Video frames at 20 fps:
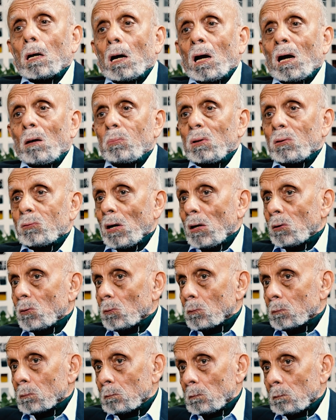I've been trying
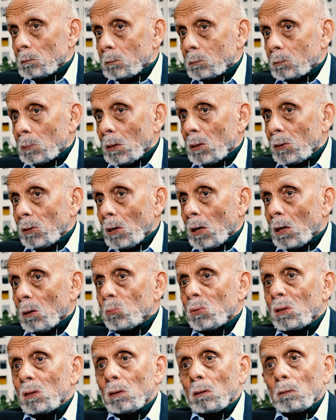to tell the
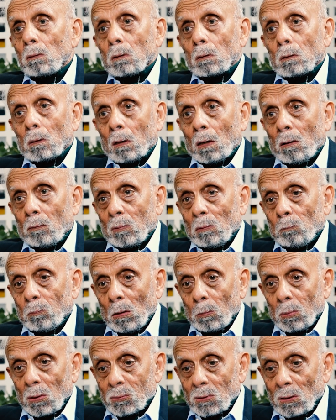army, I've been
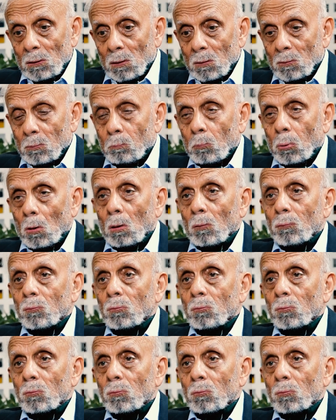publishing this book of